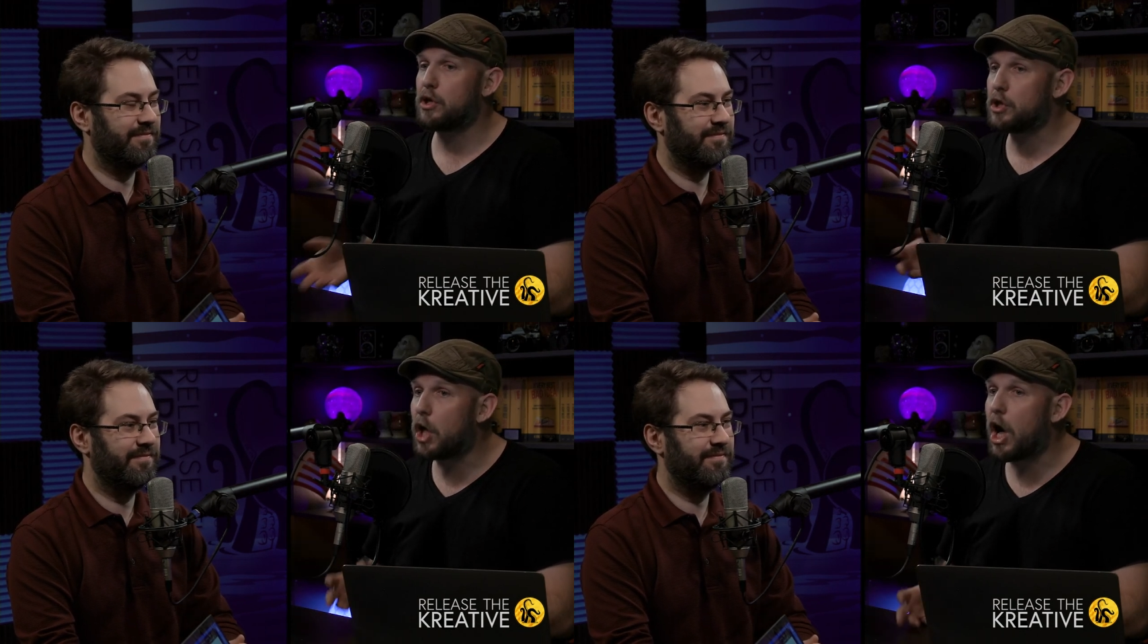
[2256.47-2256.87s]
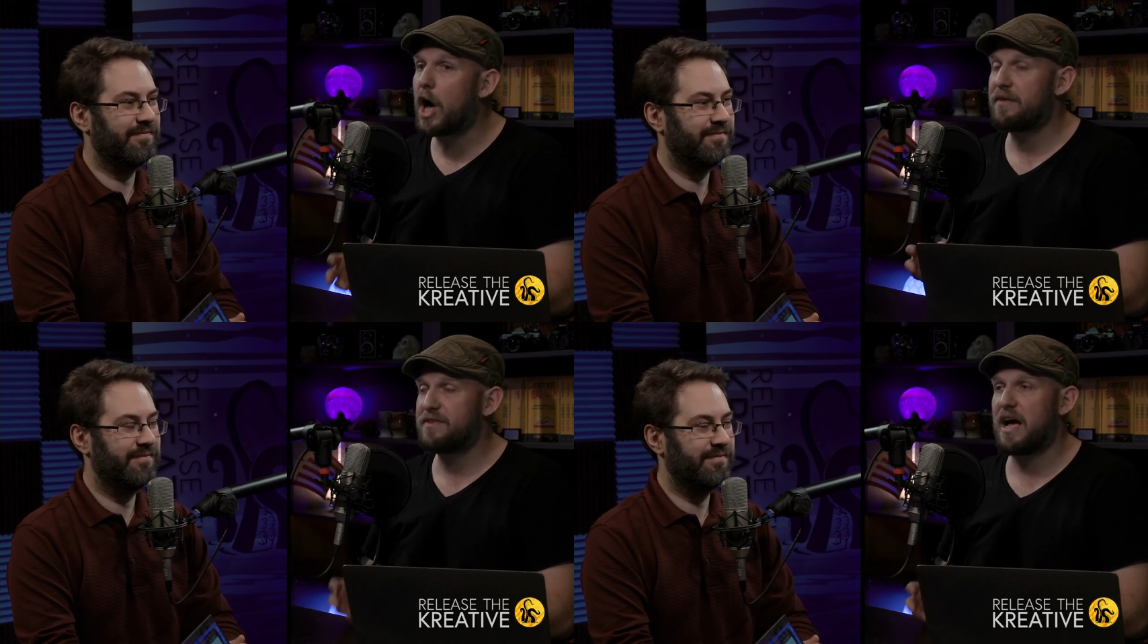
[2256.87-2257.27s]
Speaker 1: a
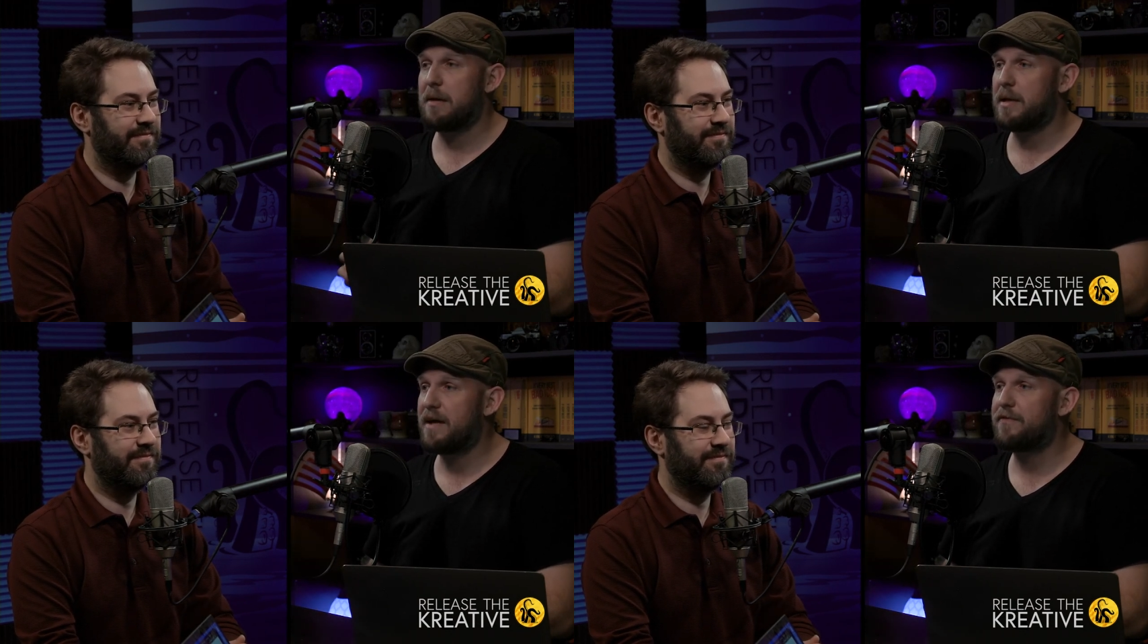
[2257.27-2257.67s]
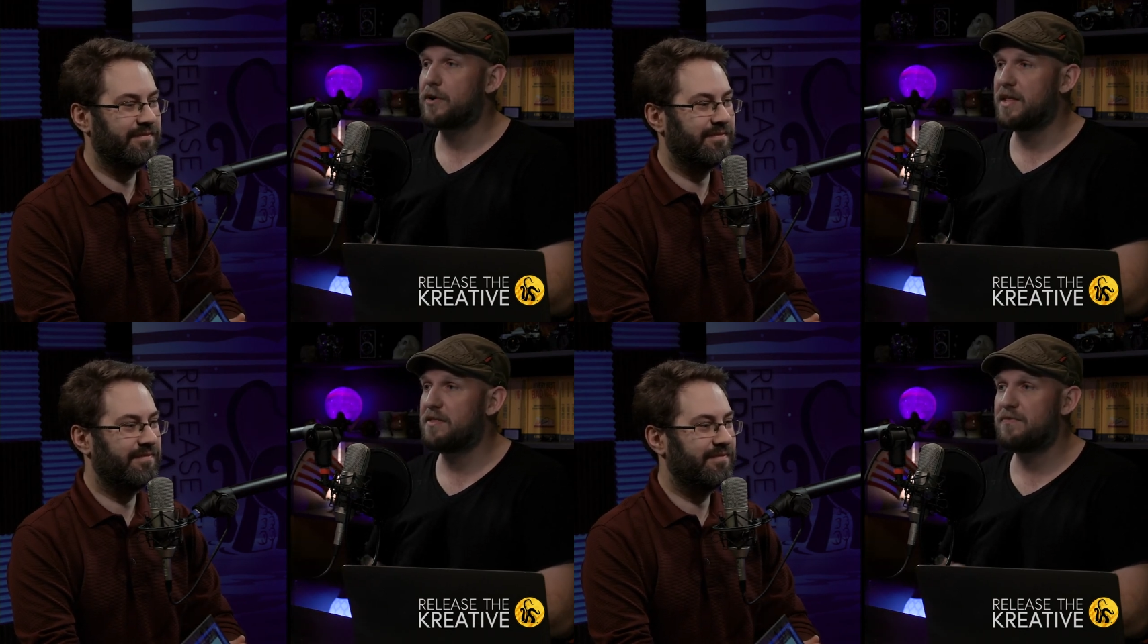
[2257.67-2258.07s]
lot of time and
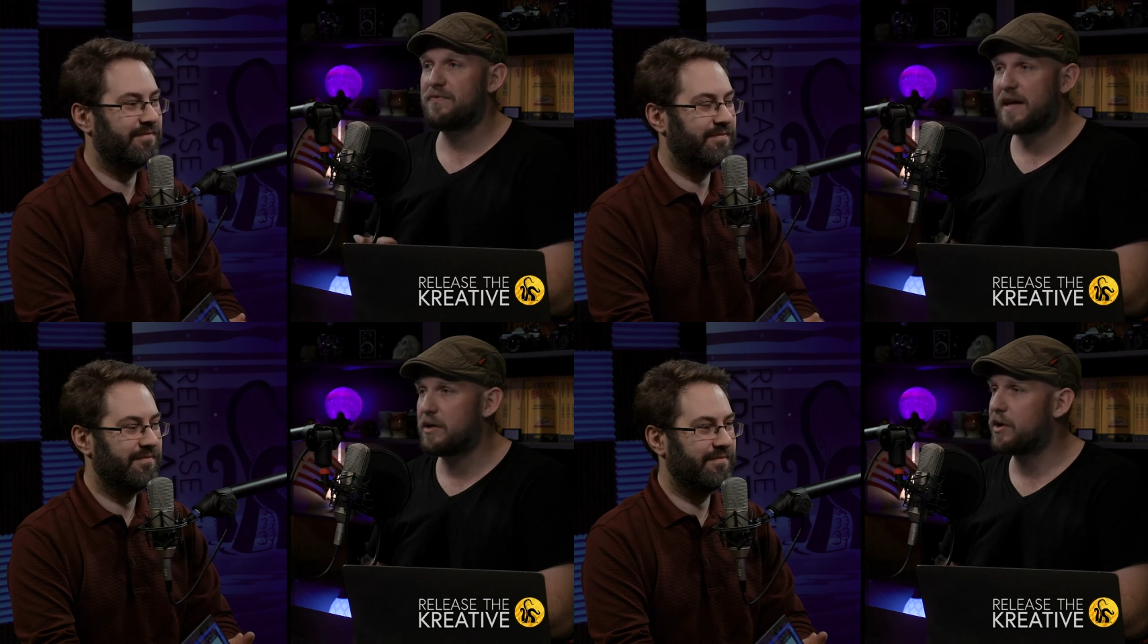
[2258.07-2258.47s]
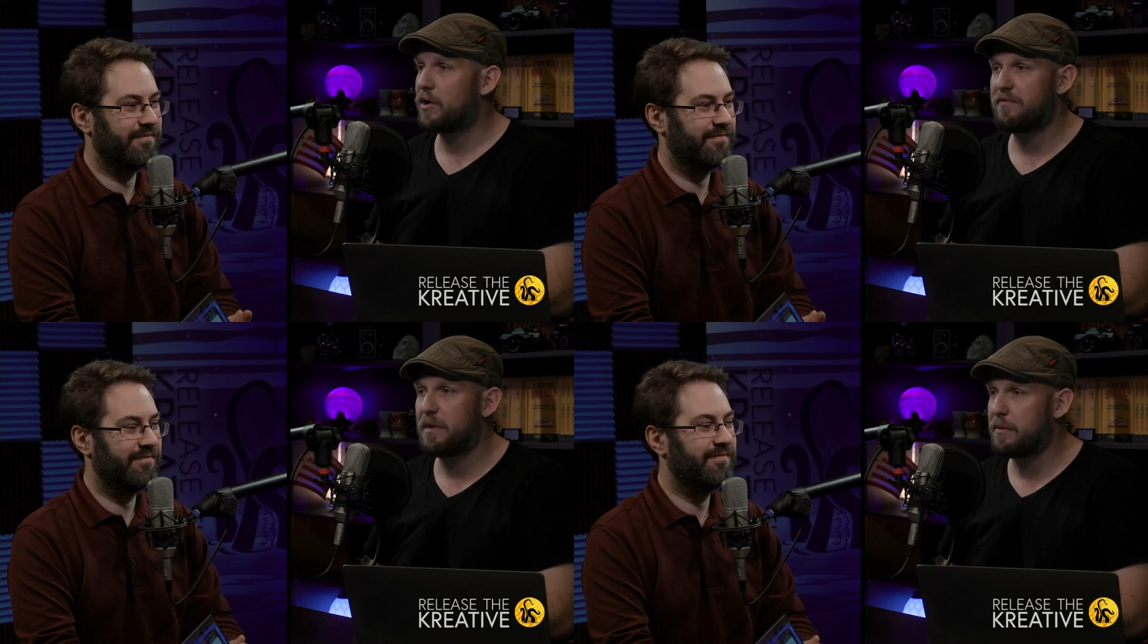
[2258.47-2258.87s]
effort in the
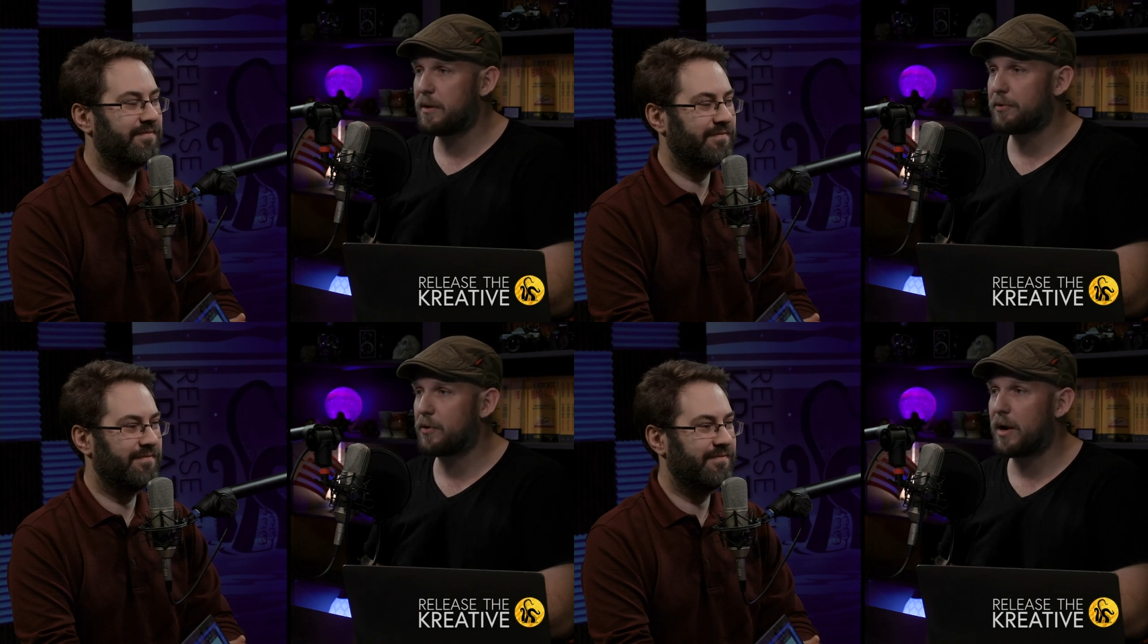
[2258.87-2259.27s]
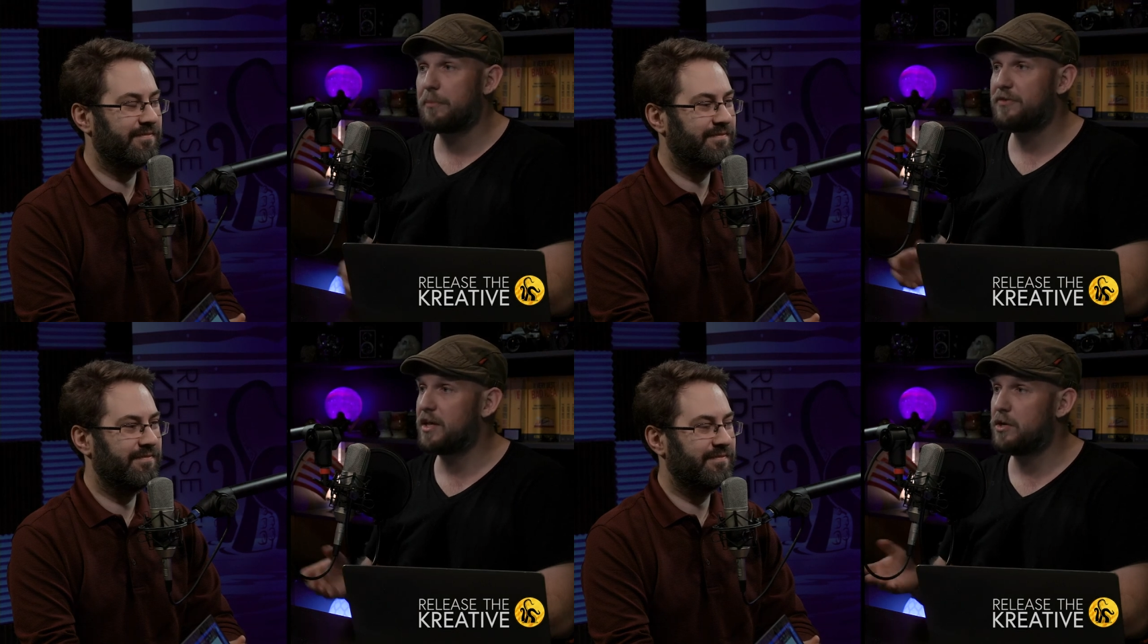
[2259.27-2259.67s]
failure of my mail
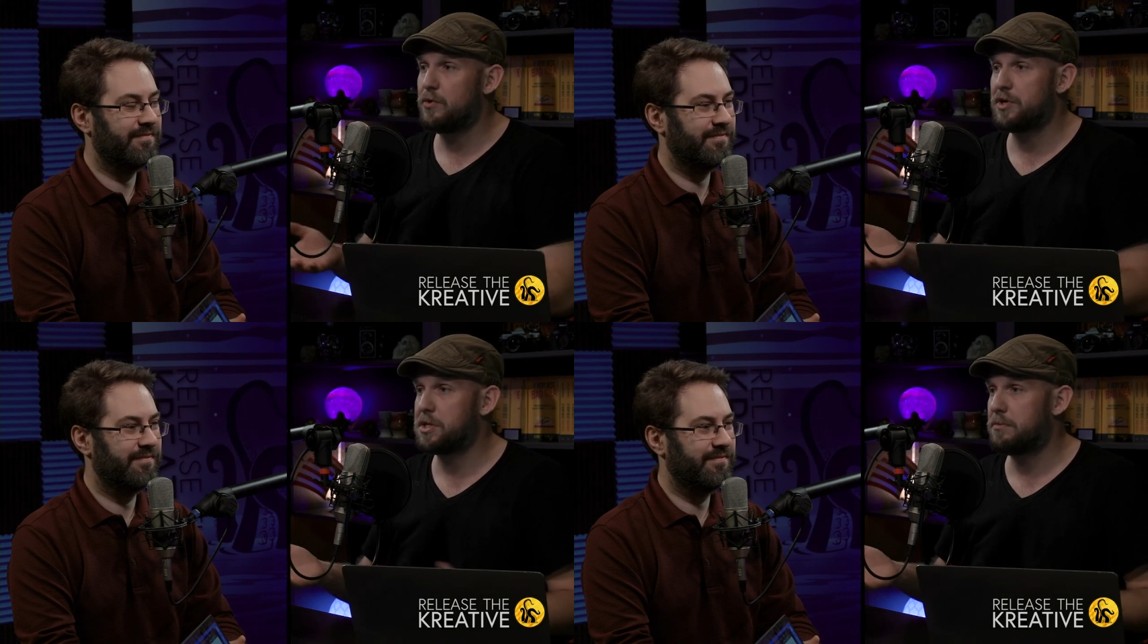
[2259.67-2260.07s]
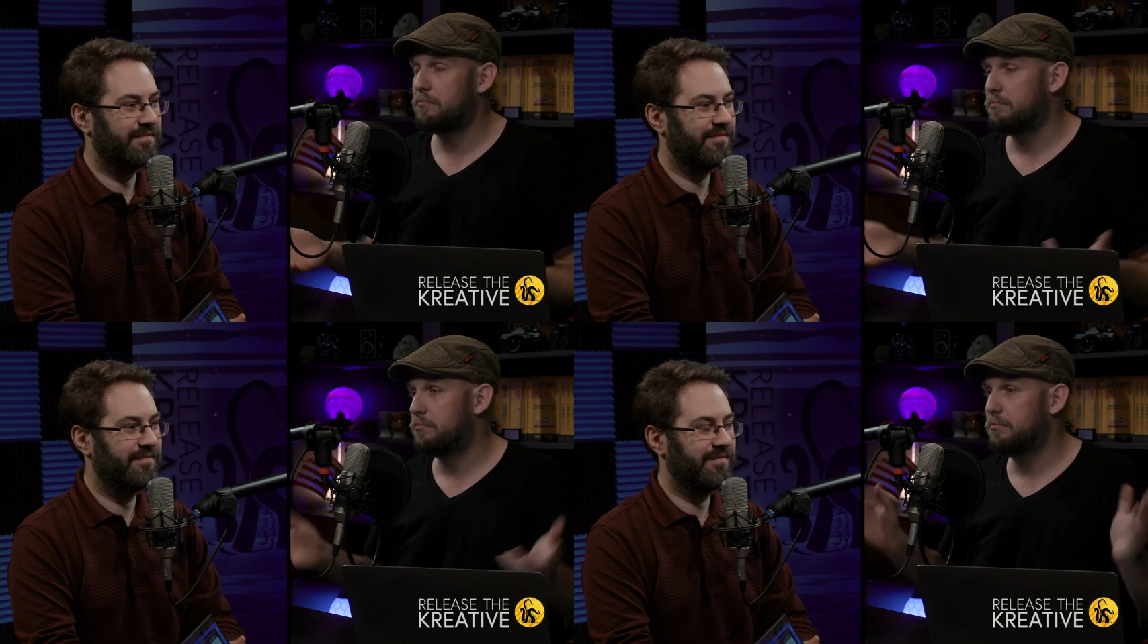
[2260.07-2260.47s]
programs that you just
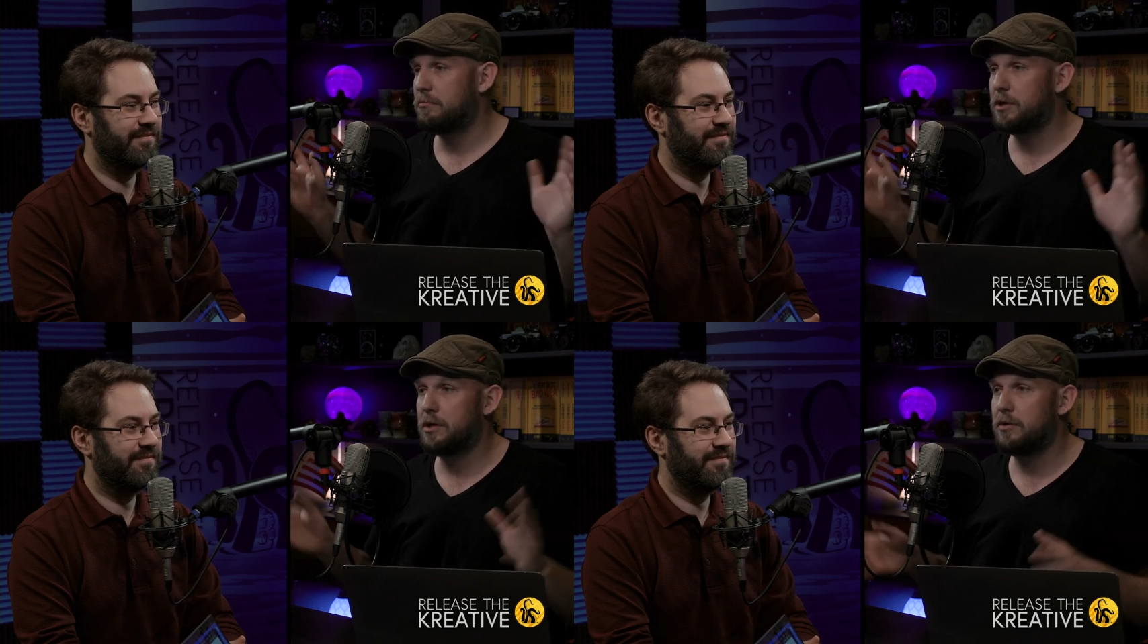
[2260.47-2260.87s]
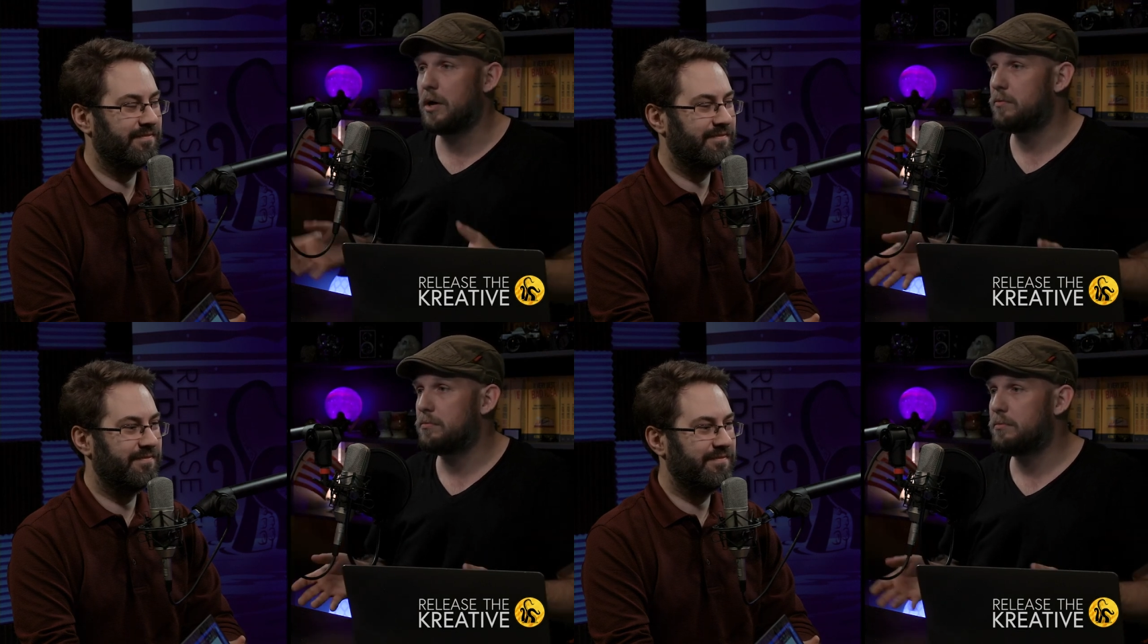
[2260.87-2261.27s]
you
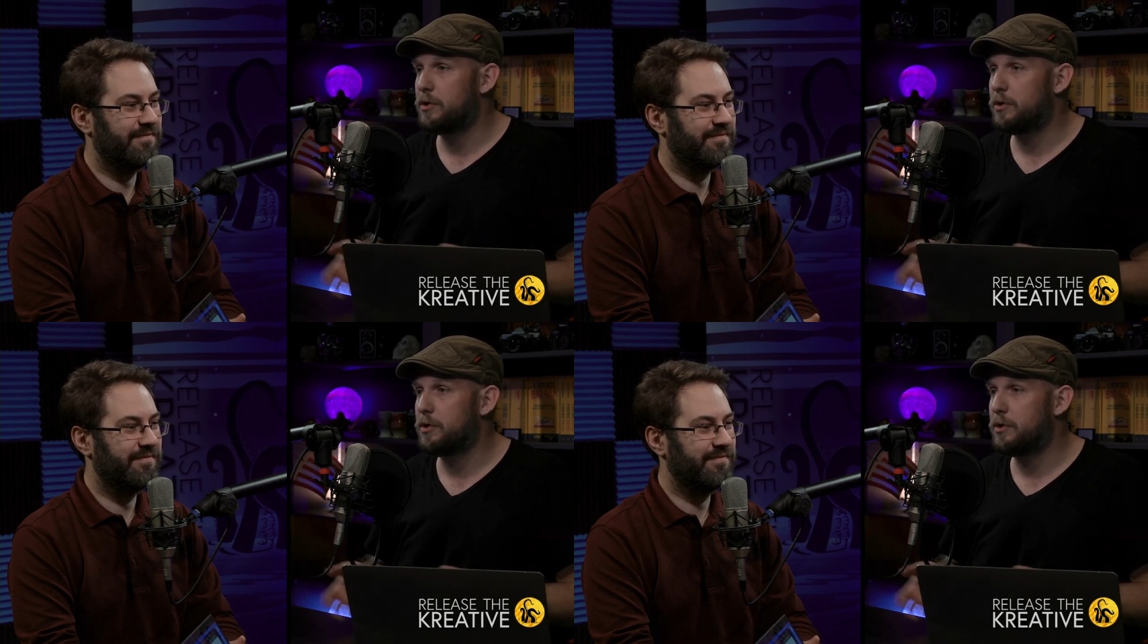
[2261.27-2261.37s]
don't.